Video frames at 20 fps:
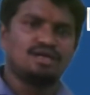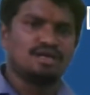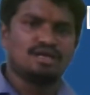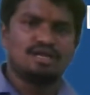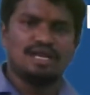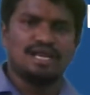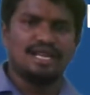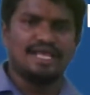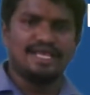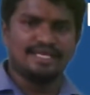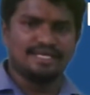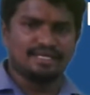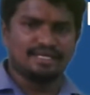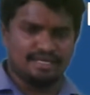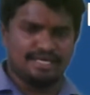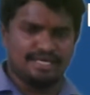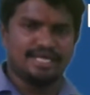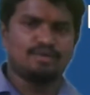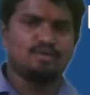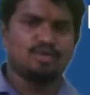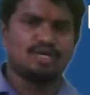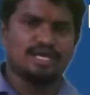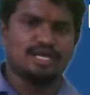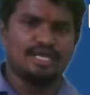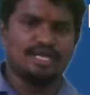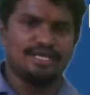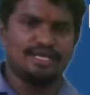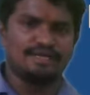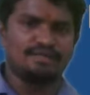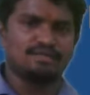layer, network
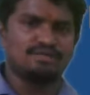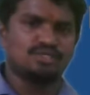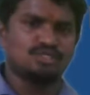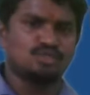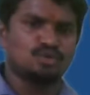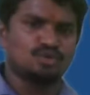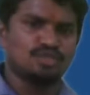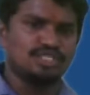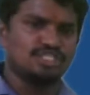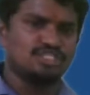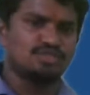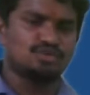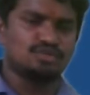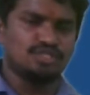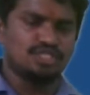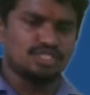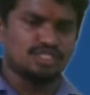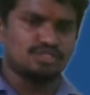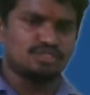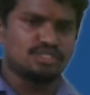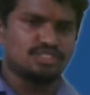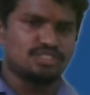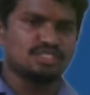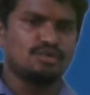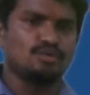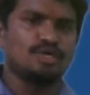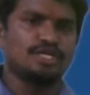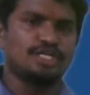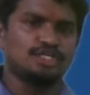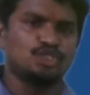layer. So this is the
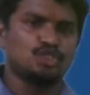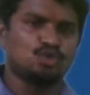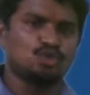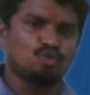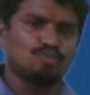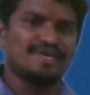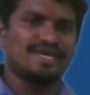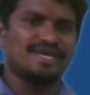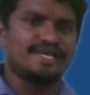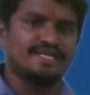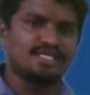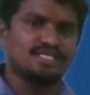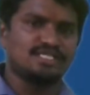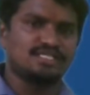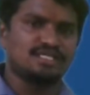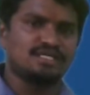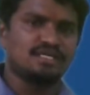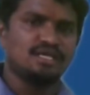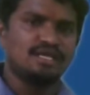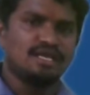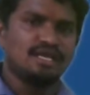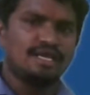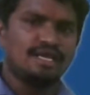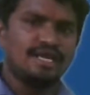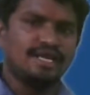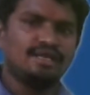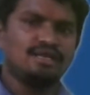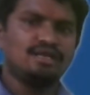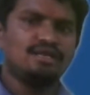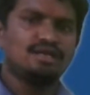one issue to be addressed
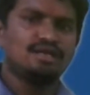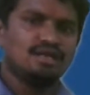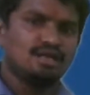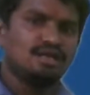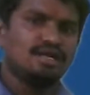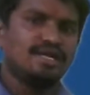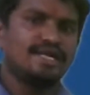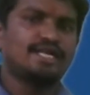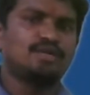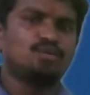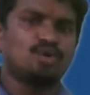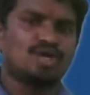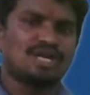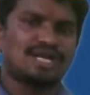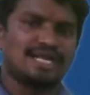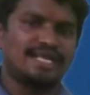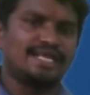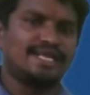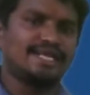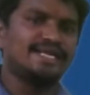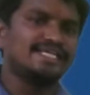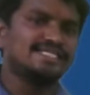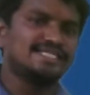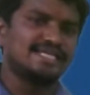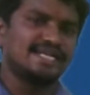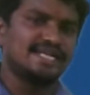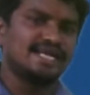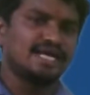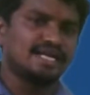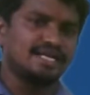in network layer
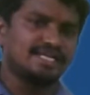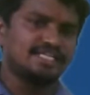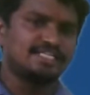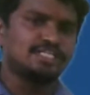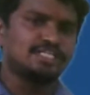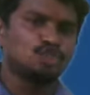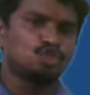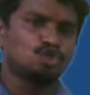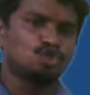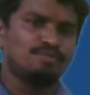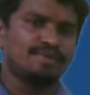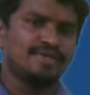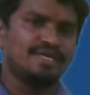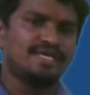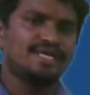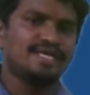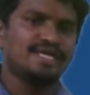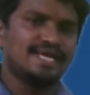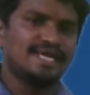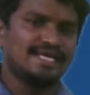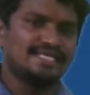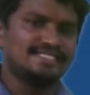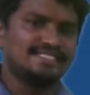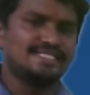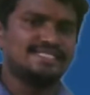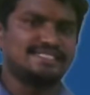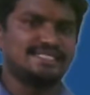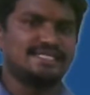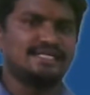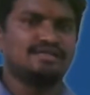design. Addressing should be
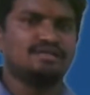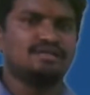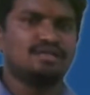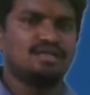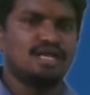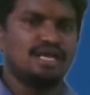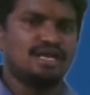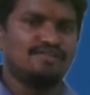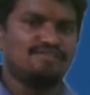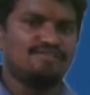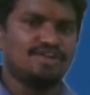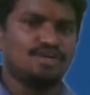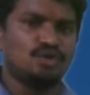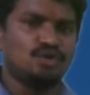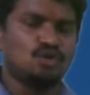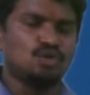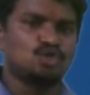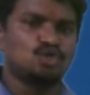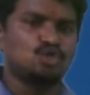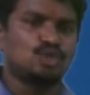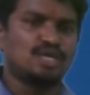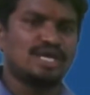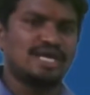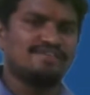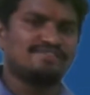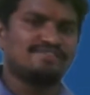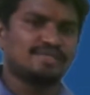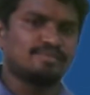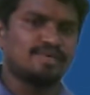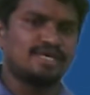existed. Every node should
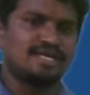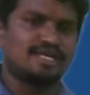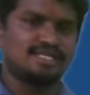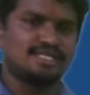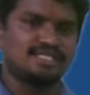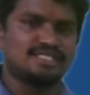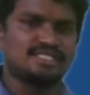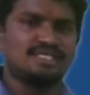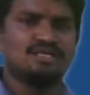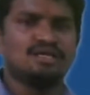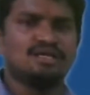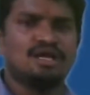have some address,